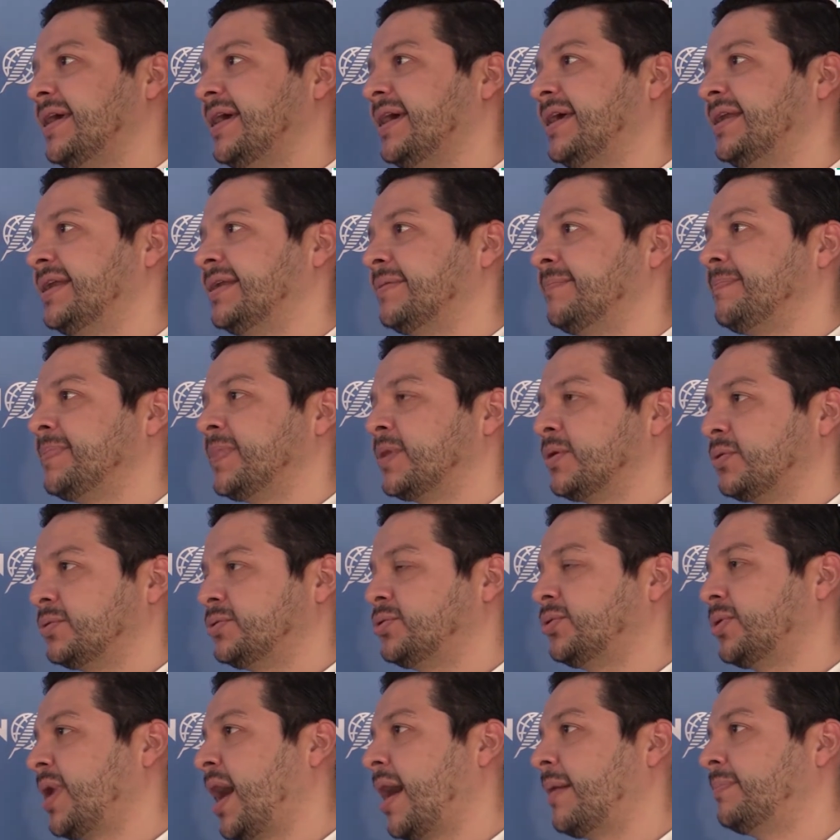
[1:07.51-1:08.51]
And
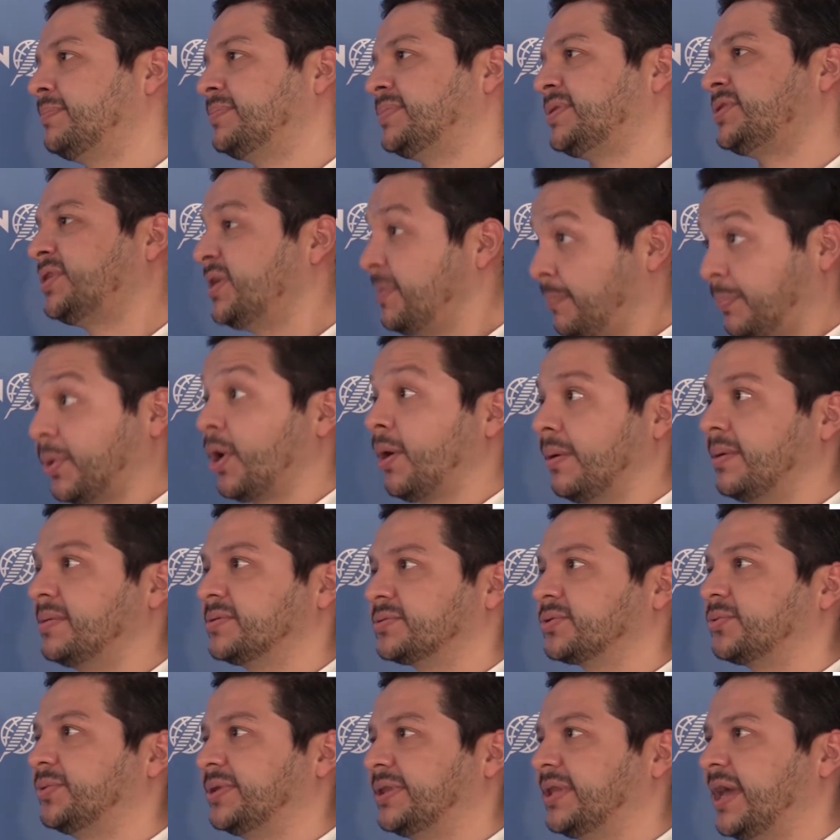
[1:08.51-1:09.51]
you have three
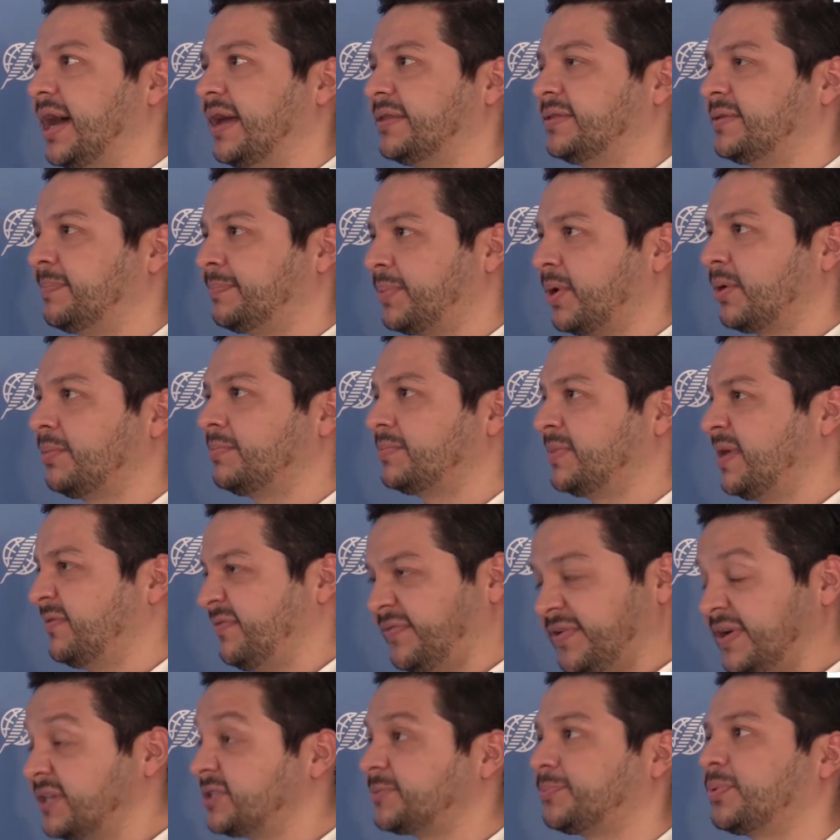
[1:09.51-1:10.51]
problems with that. The
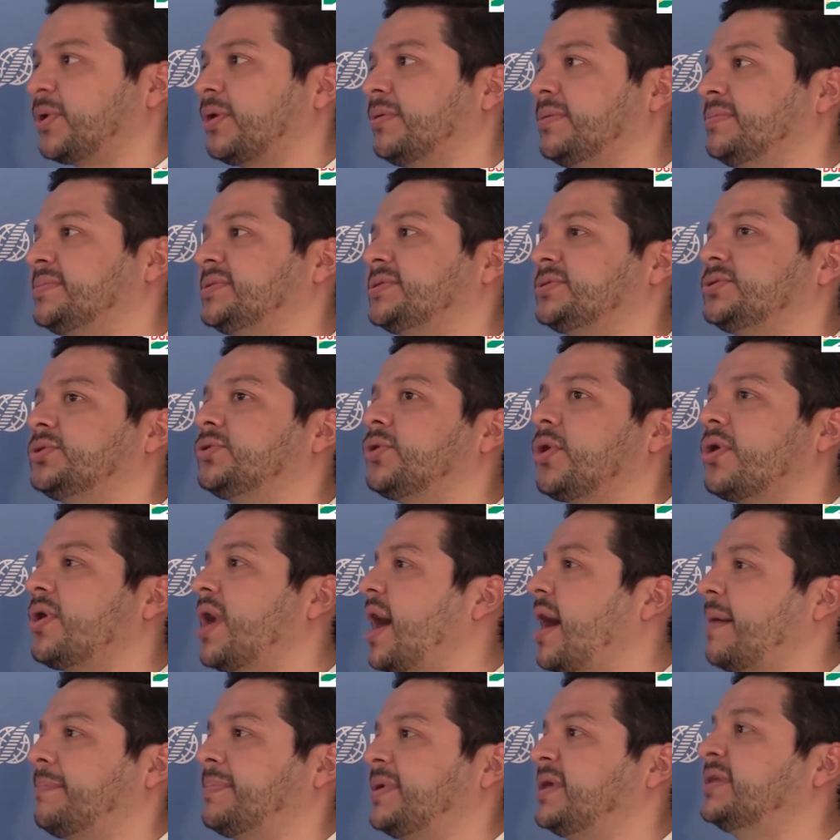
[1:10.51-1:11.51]
first problem is you don't
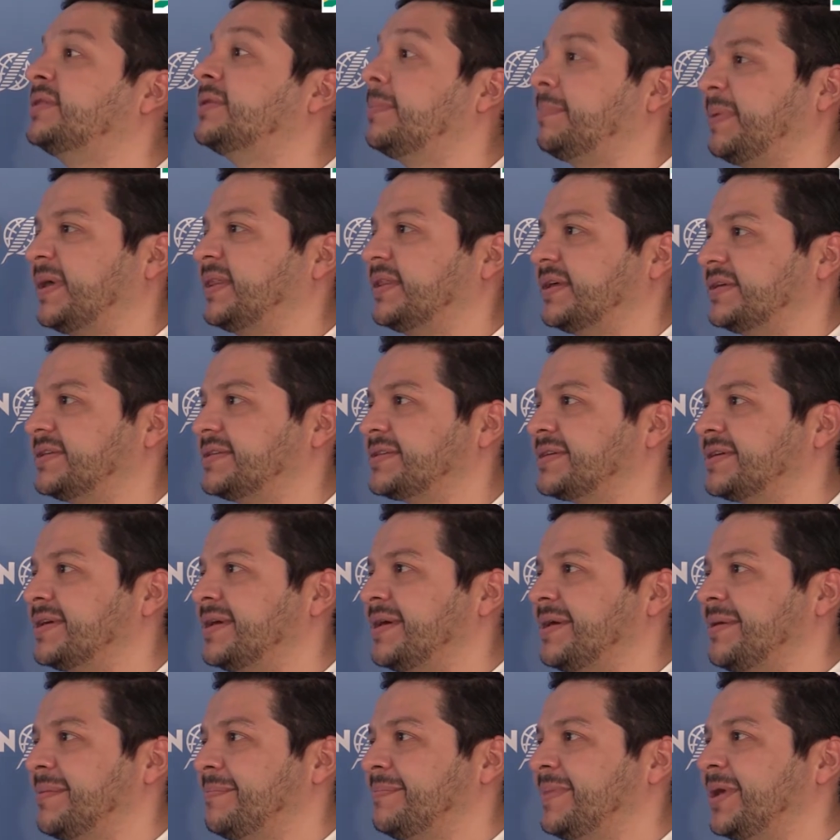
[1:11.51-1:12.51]
have independence
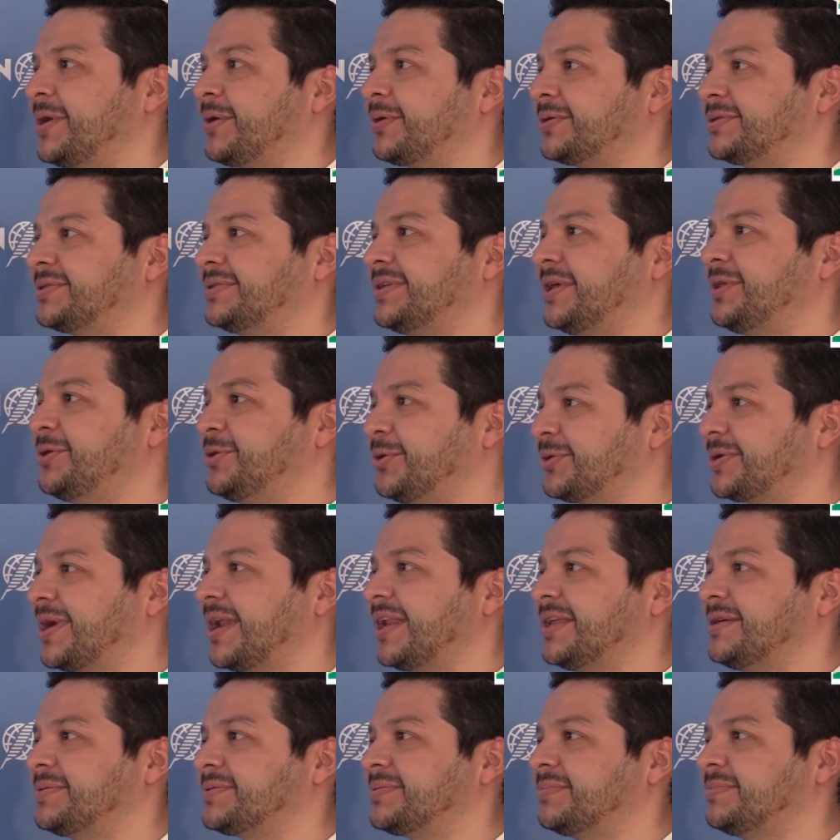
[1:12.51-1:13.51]
because the
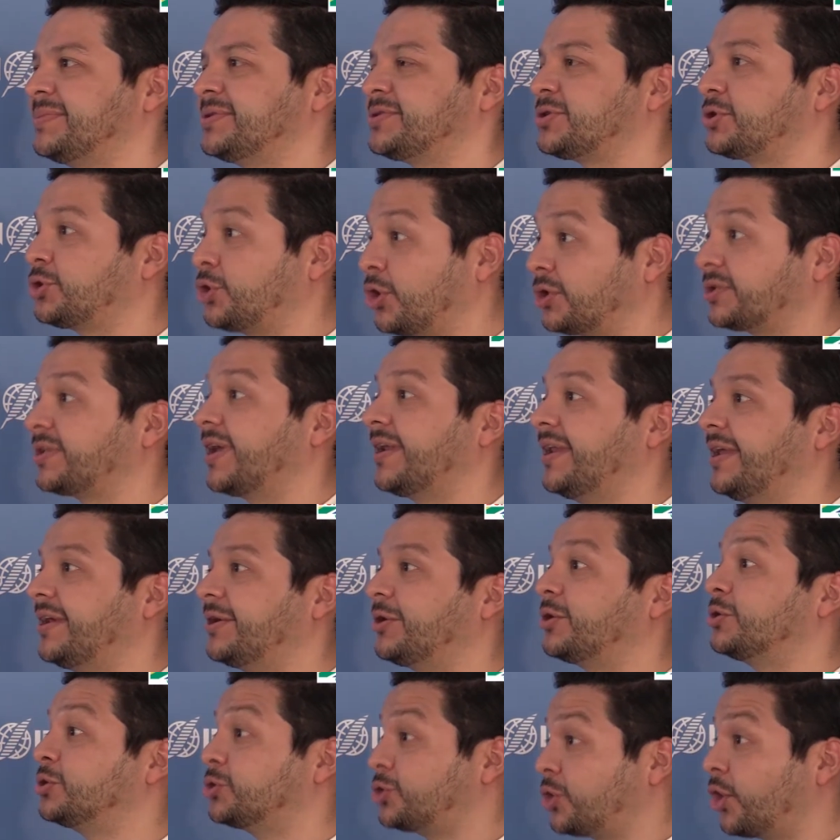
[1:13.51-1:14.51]
journalism is totally
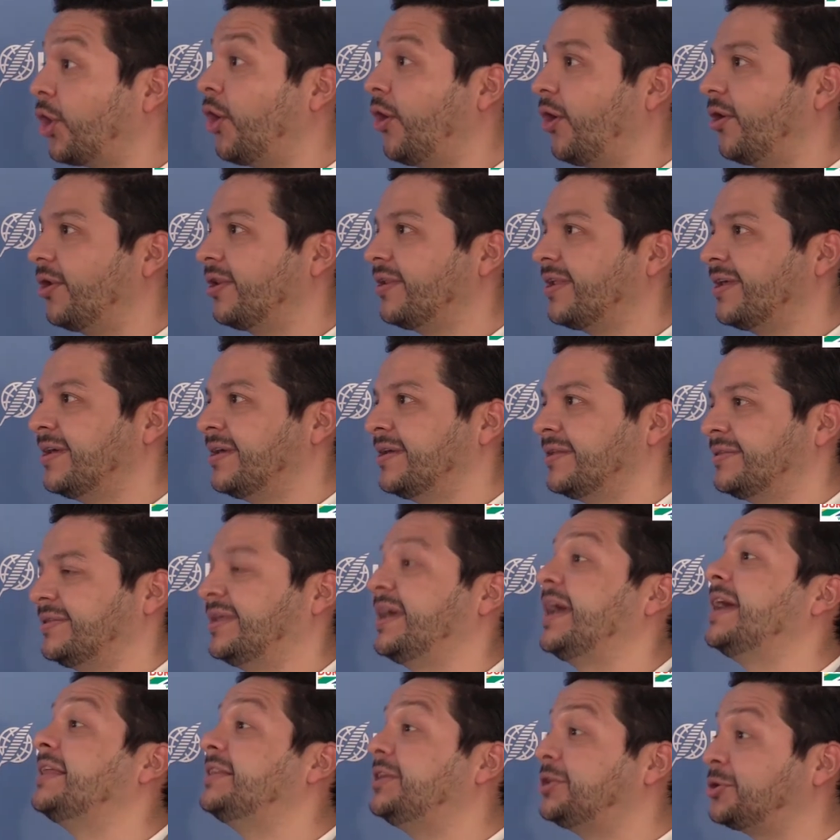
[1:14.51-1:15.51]
controlled,
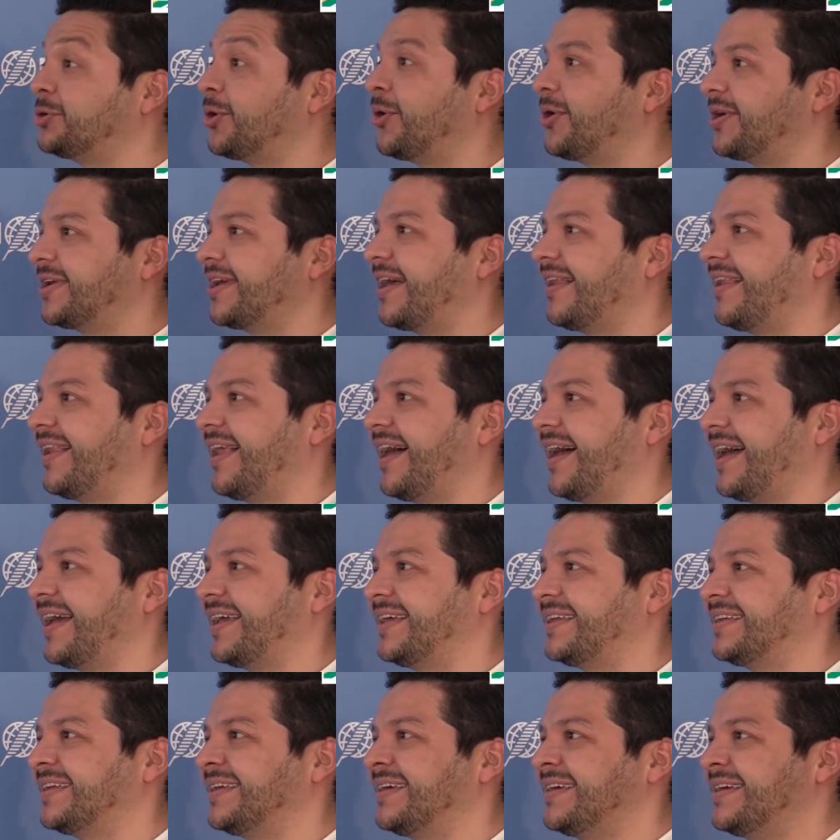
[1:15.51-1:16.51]
the editorial
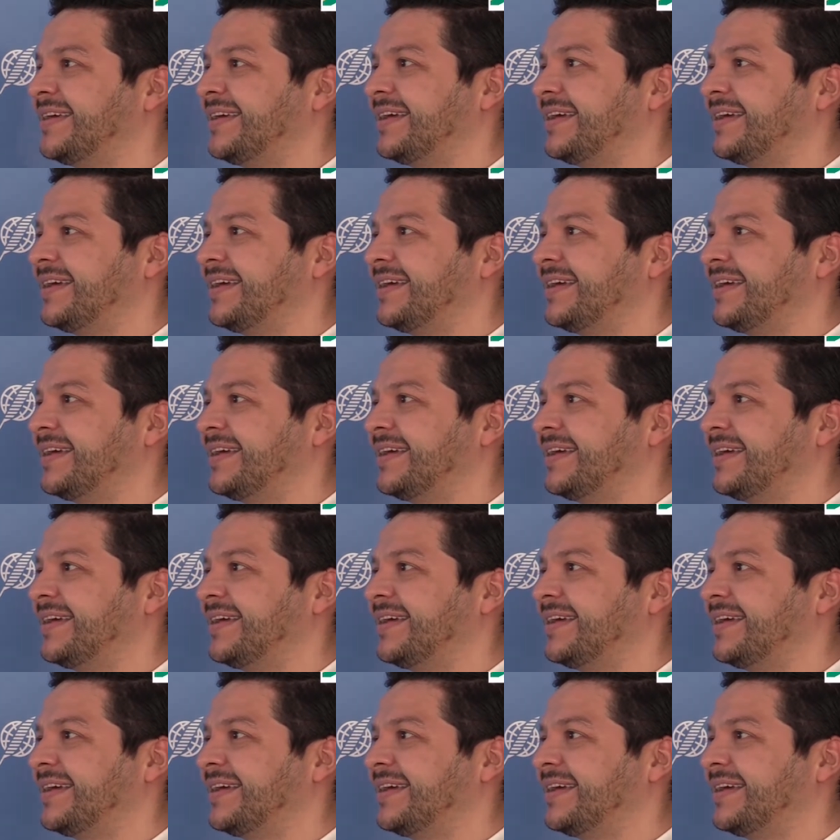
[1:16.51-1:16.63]
line,